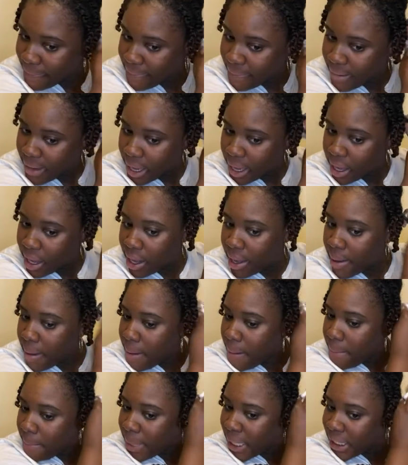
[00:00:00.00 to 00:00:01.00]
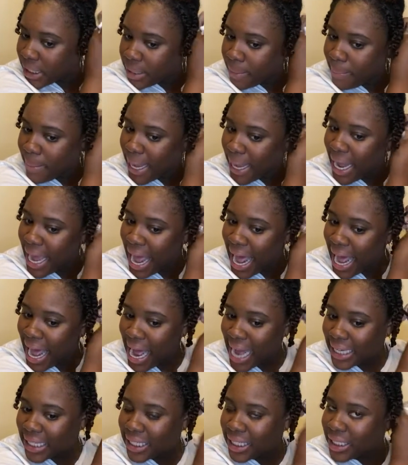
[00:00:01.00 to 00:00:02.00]
Yeah. But to me, I,
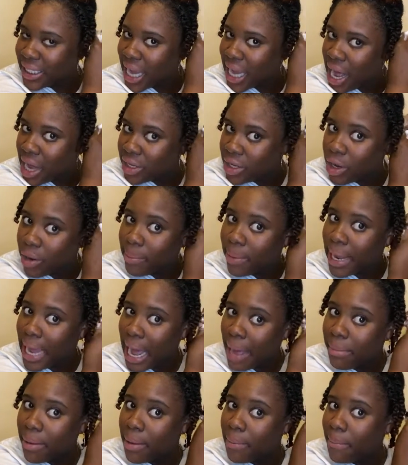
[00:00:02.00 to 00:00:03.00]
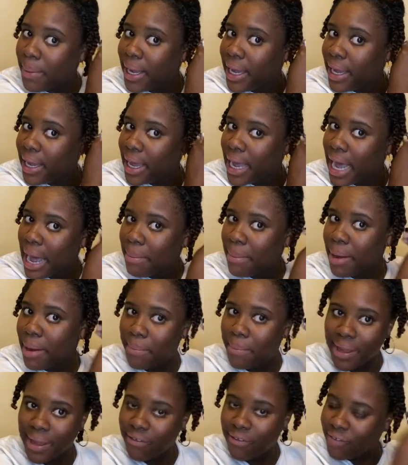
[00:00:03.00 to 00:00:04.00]
I just y'all know me. I'm a big I'm a
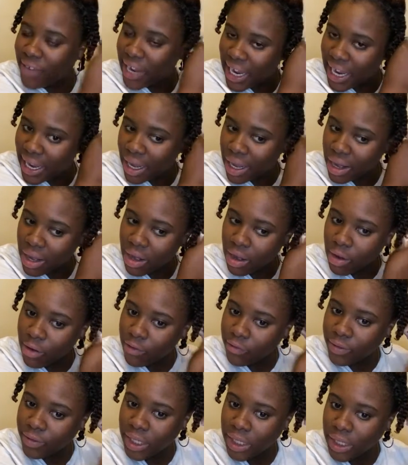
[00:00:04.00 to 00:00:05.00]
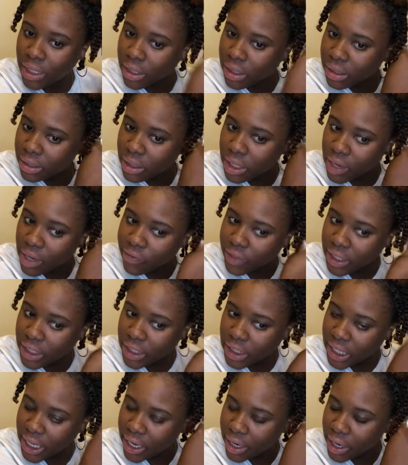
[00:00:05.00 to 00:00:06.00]
big fan of the of the
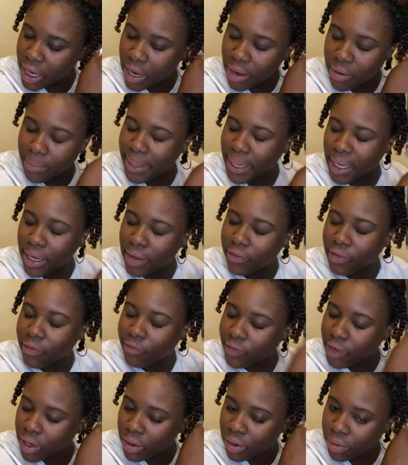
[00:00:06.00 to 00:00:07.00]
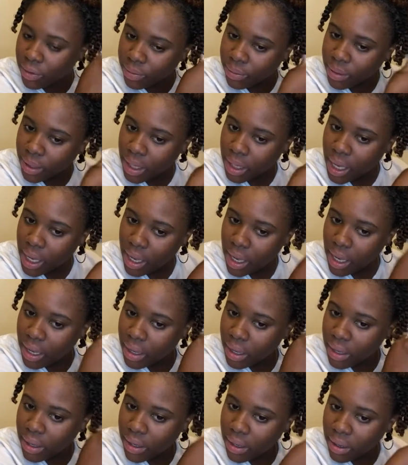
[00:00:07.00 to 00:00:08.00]
gel. I mean of the foam.
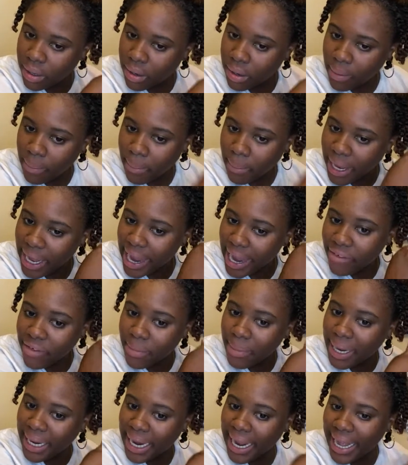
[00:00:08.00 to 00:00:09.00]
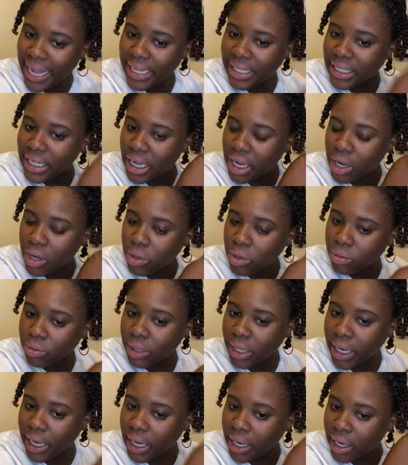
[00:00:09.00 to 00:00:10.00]
But everybody has their own
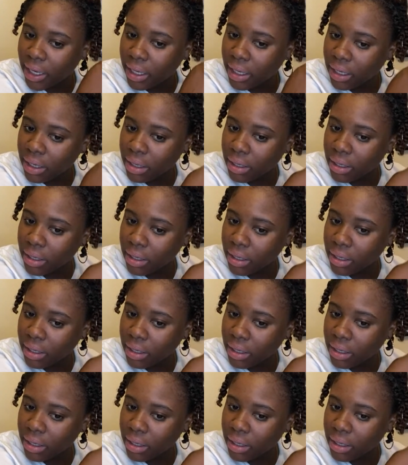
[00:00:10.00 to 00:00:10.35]
thing.